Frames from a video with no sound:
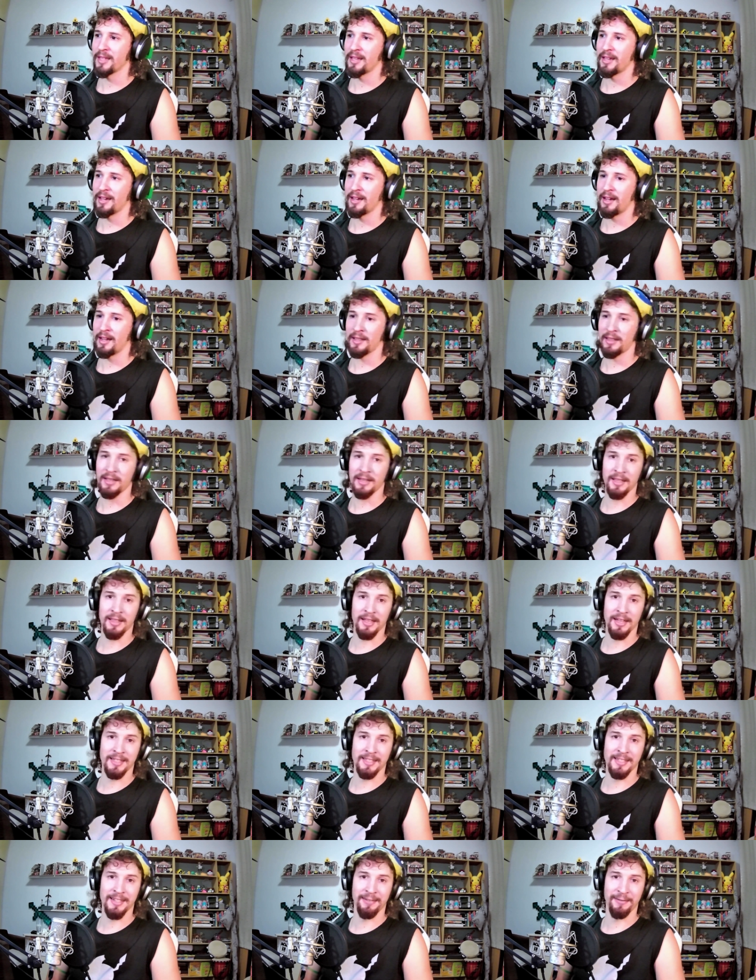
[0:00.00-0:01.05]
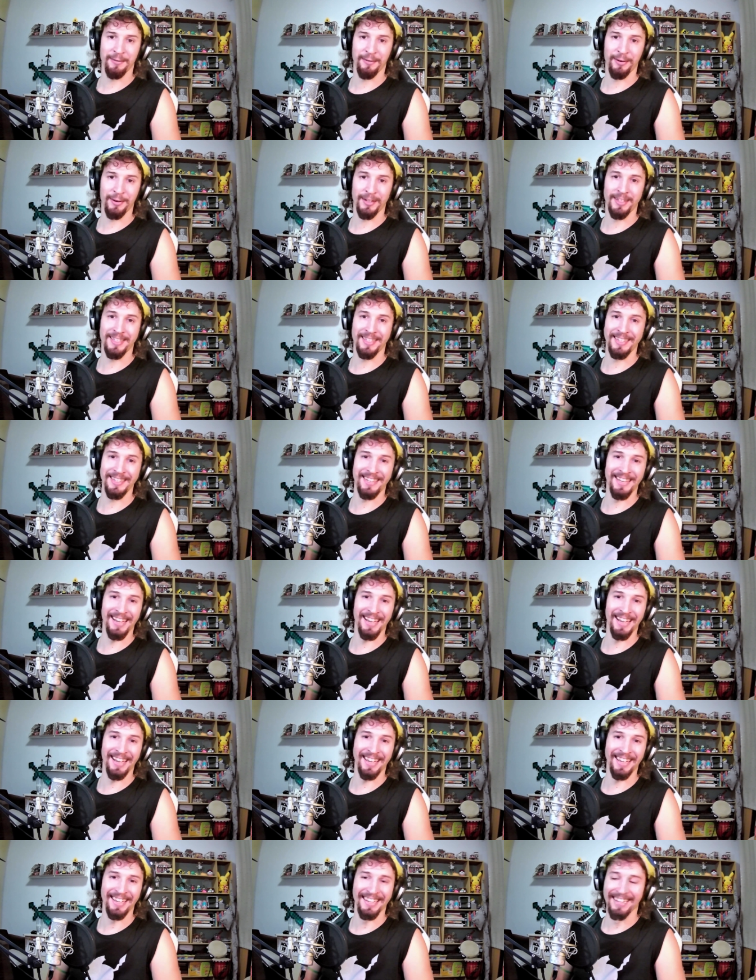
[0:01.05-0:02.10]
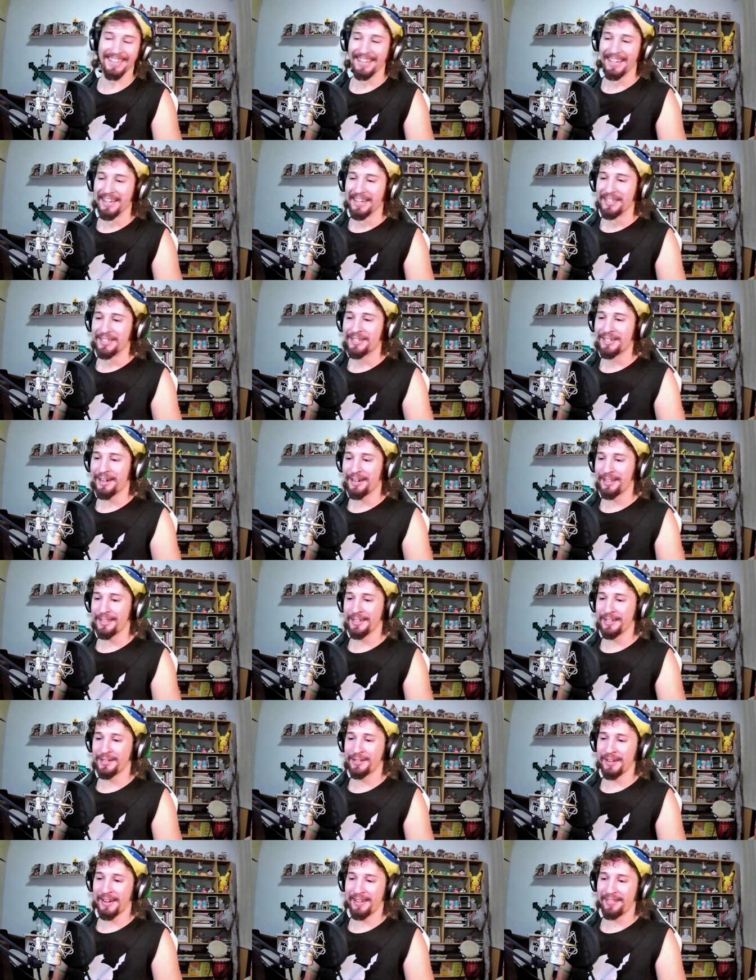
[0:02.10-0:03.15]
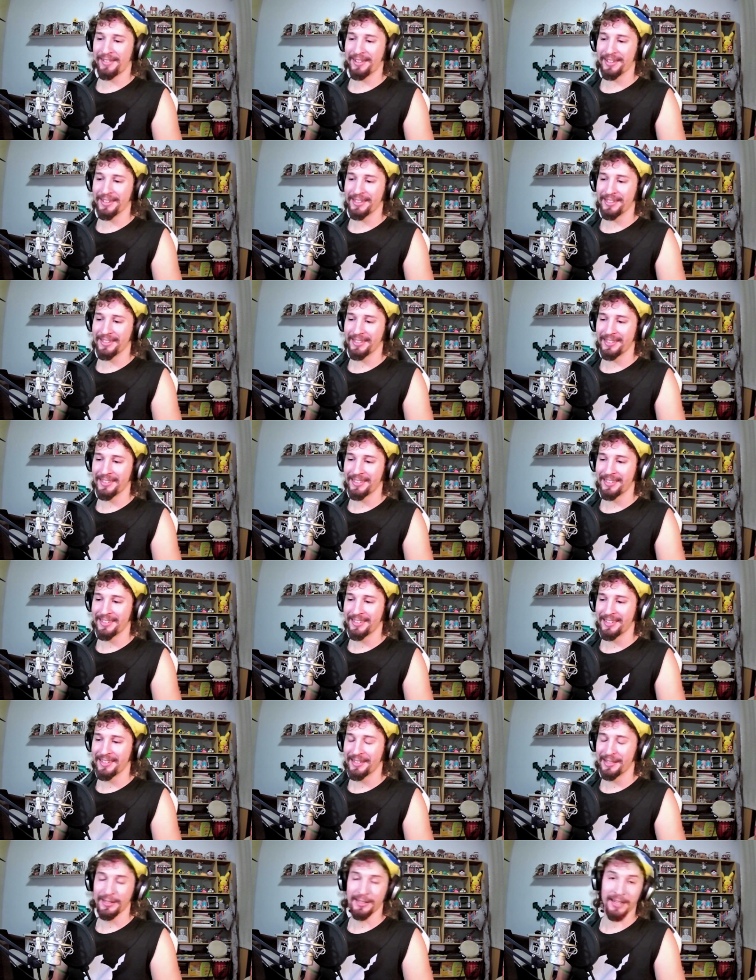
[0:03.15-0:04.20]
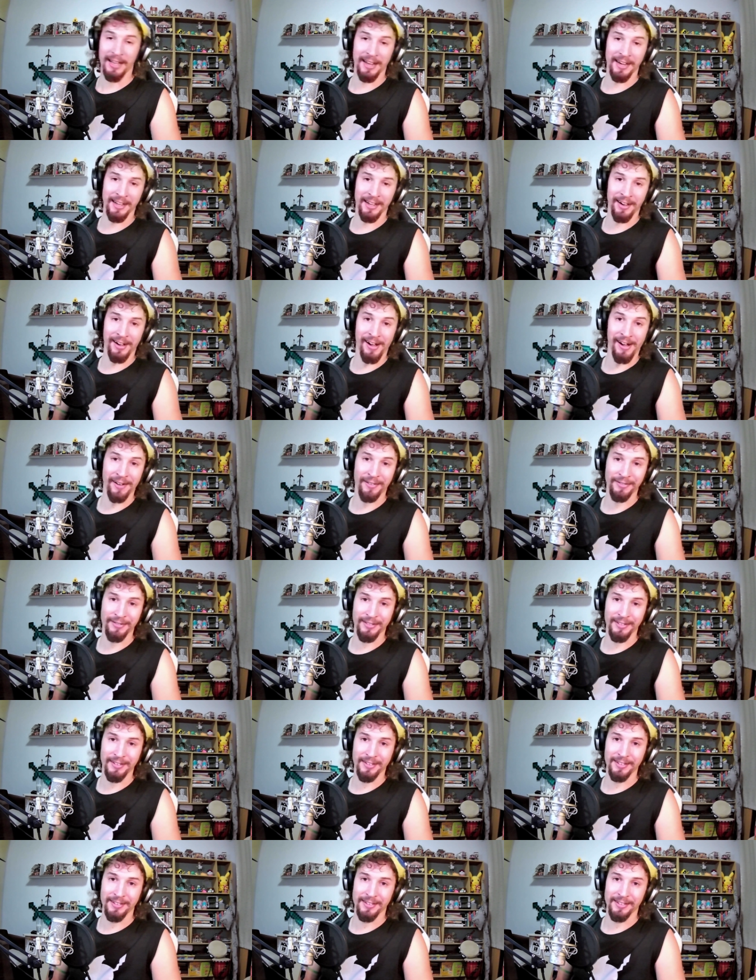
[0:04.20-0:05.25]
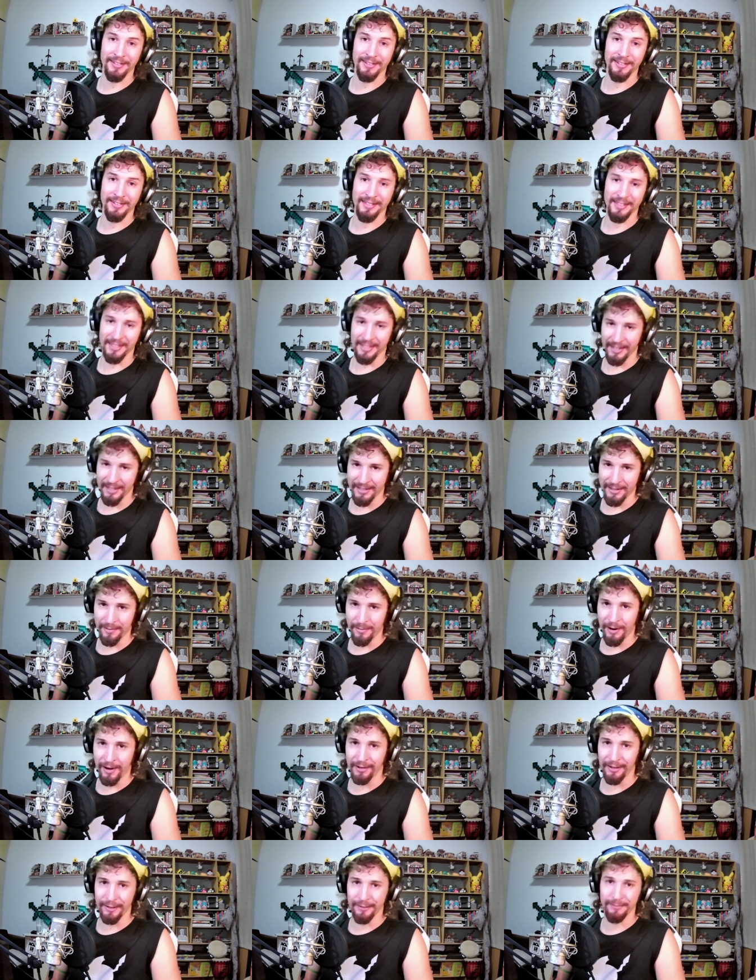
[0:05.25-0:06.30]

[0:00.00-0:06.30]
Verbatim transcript: I think that's it for today. Jolly Travelers, signing off. See you tomorrow.